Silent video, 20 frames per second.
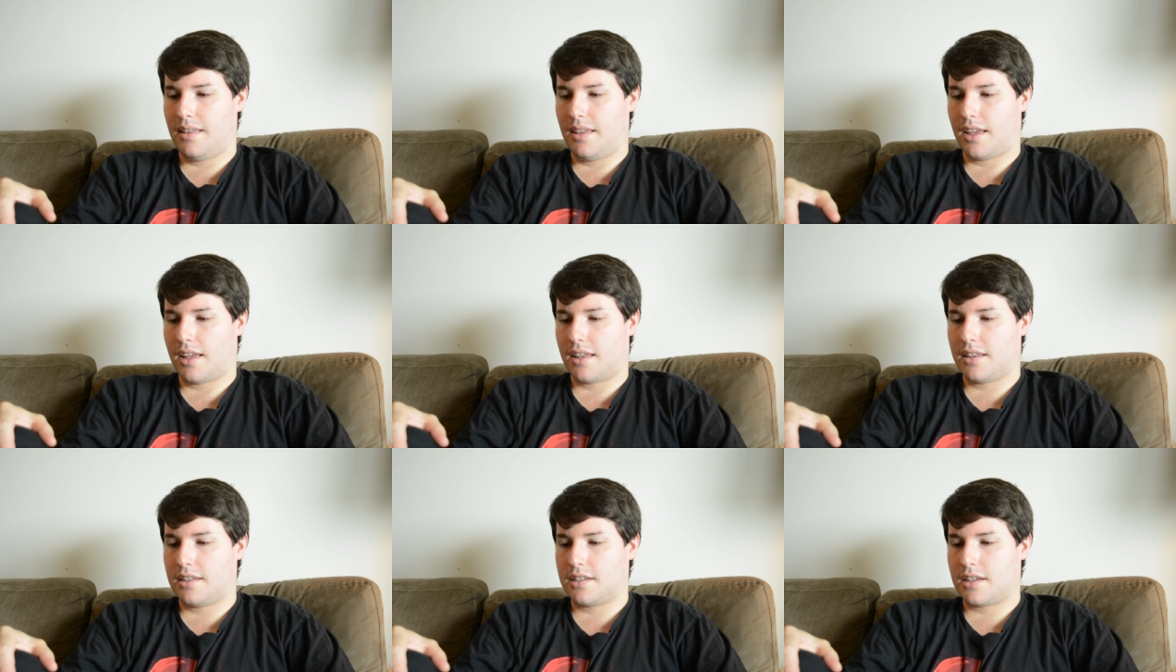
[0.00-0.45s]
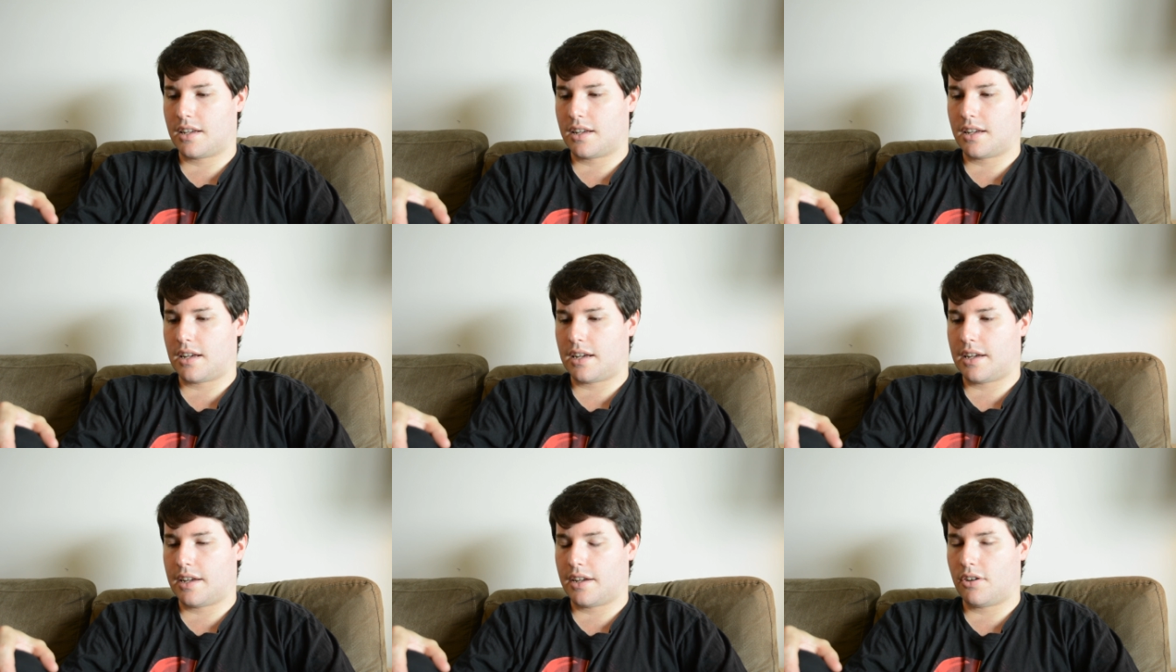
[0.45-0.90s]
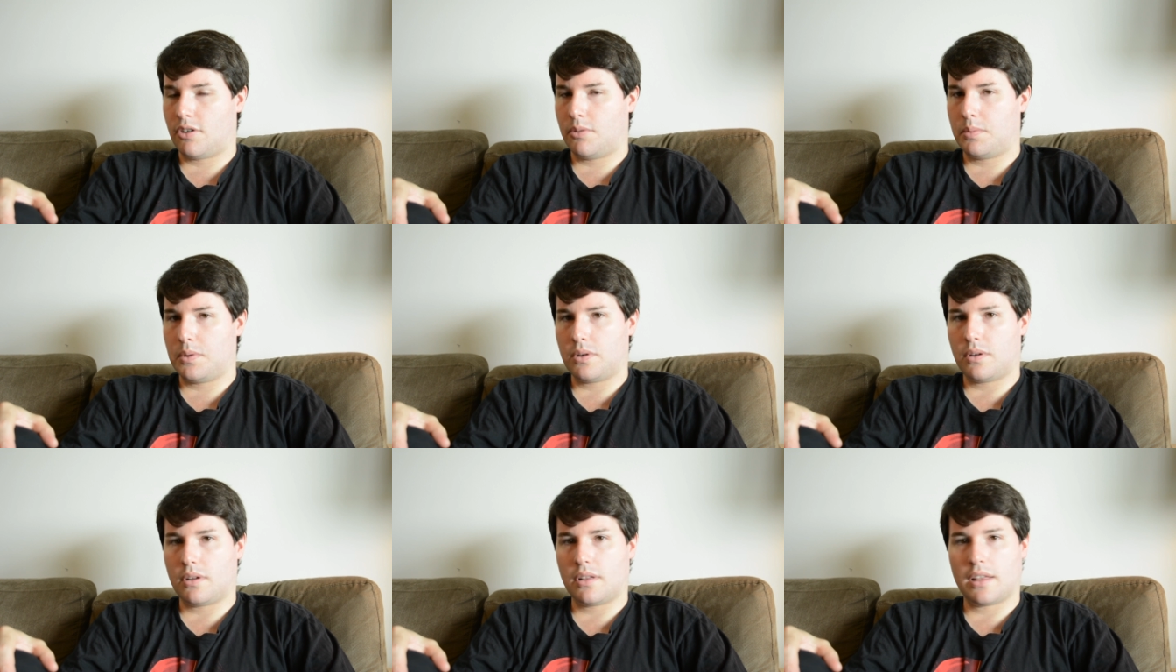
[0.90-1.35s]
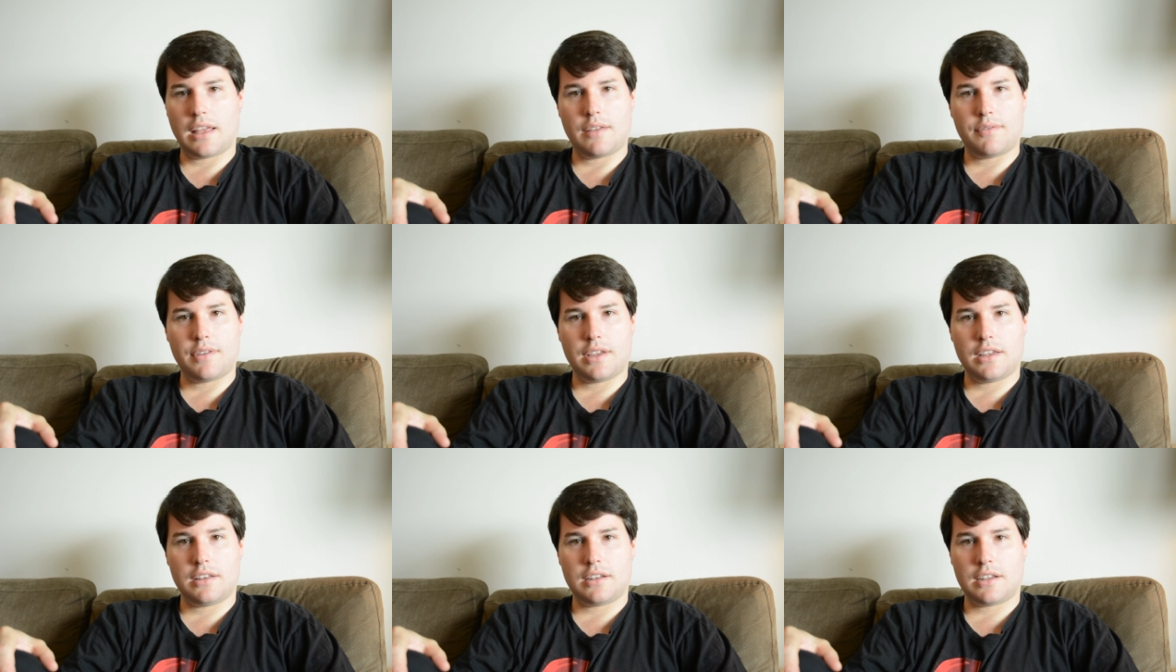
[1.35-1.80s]
And I hope you all
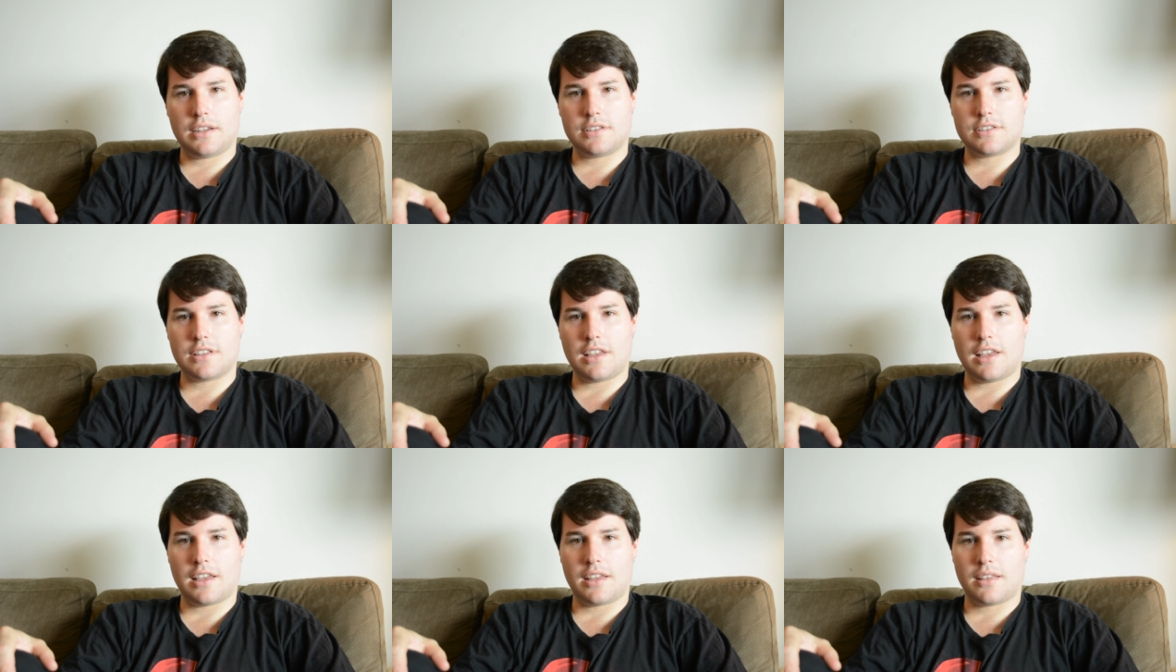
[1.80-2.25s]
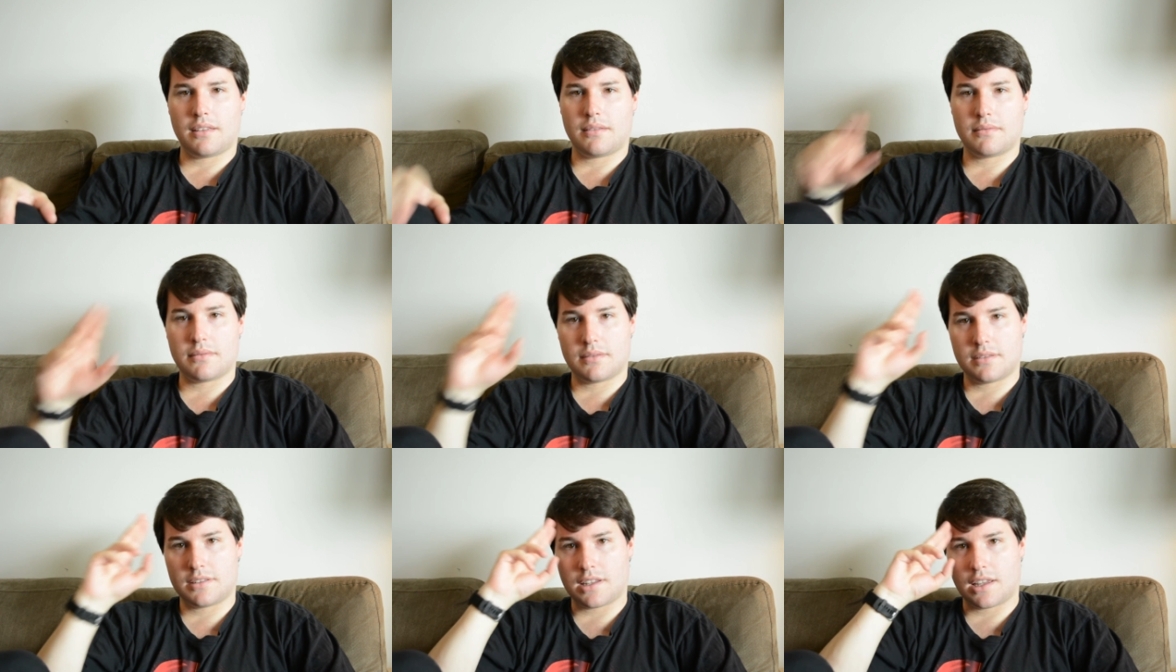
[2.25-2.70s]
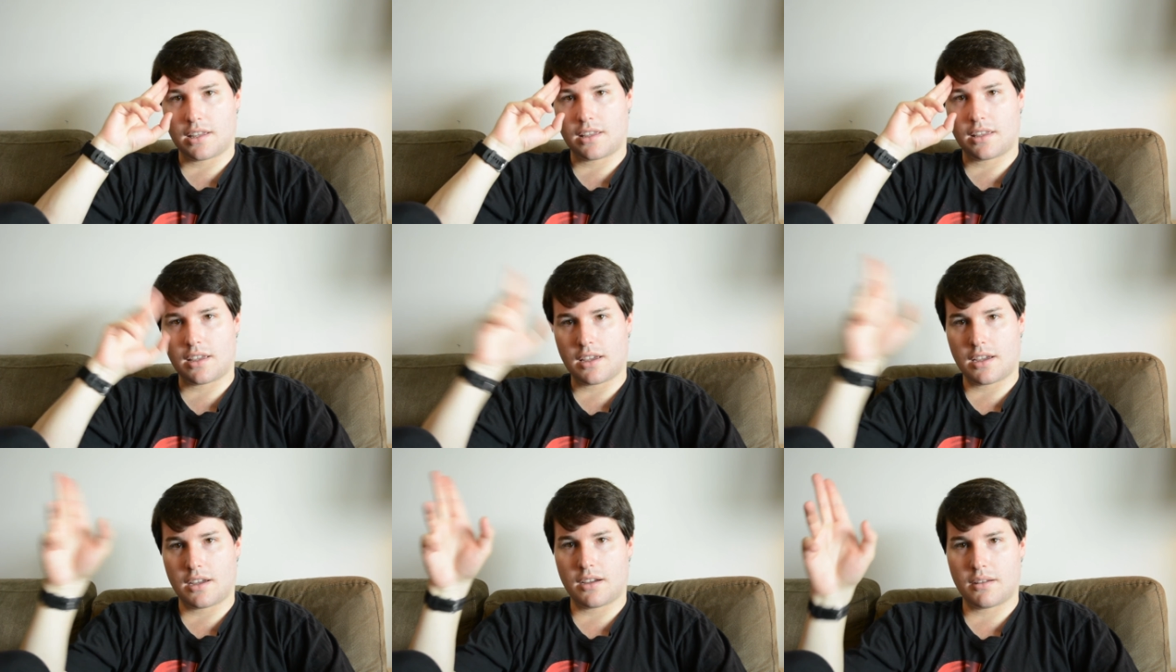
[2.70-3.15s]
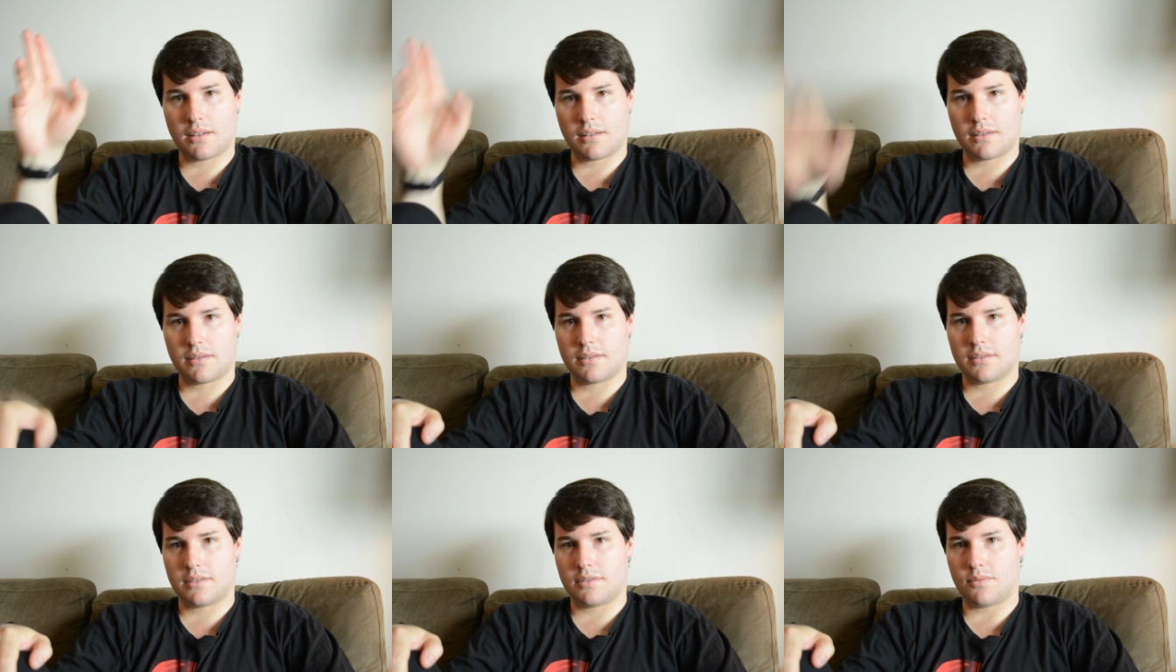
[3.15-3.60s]
have a nice day. Take care,
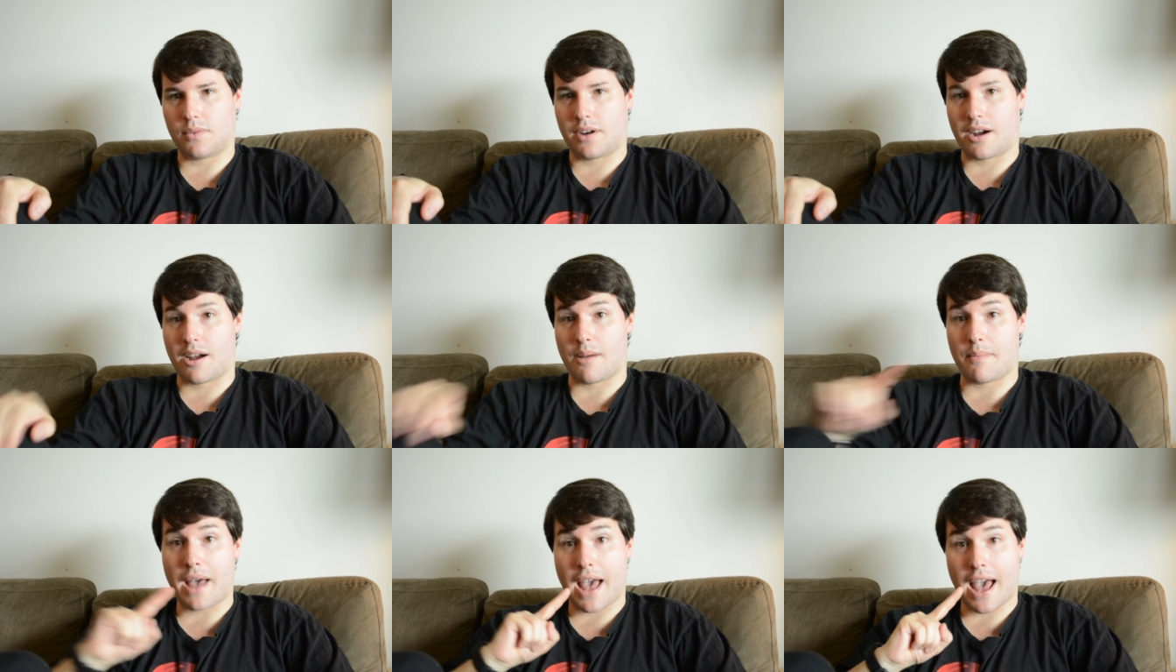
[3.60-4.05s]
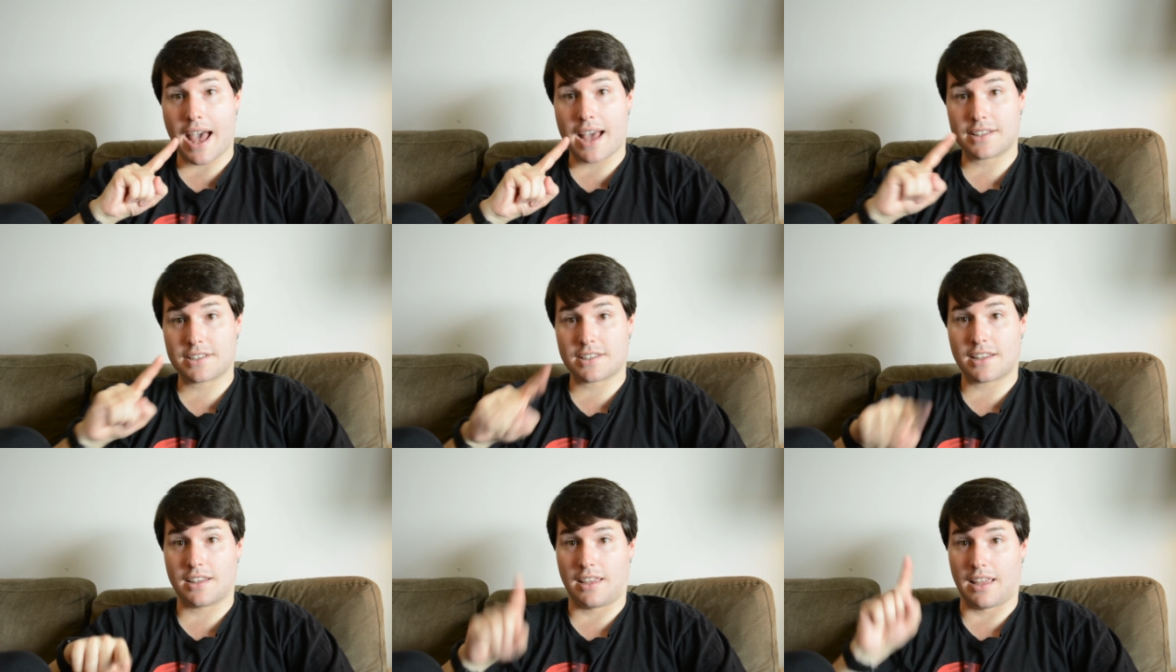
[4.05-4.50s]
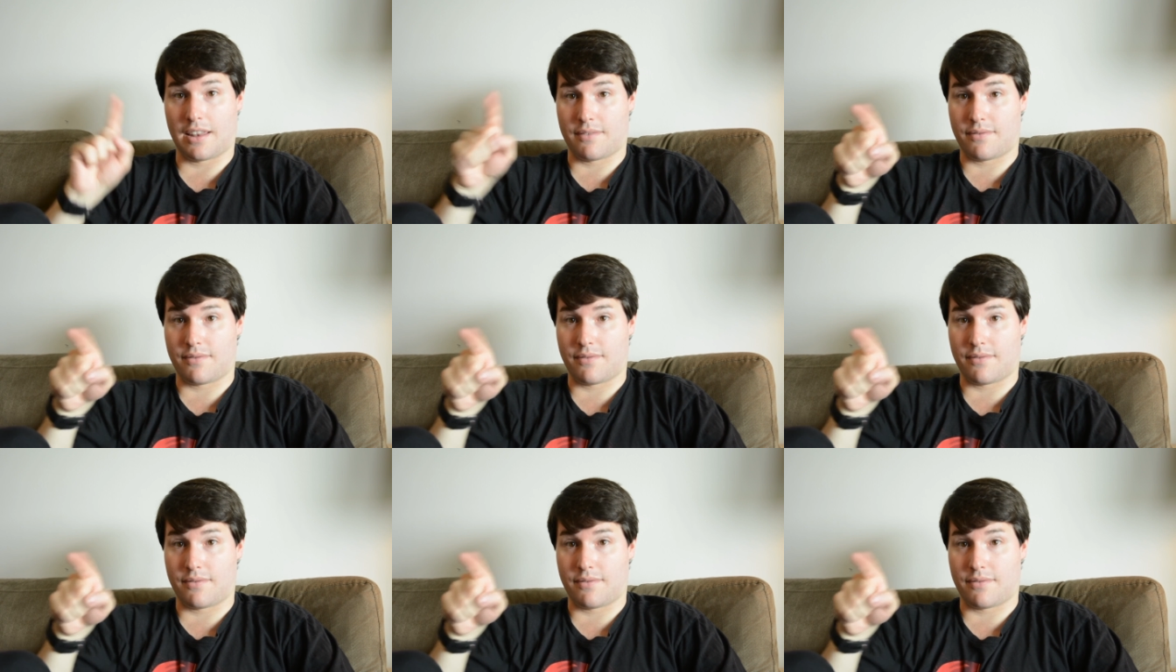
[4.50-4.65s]
wear a mask, get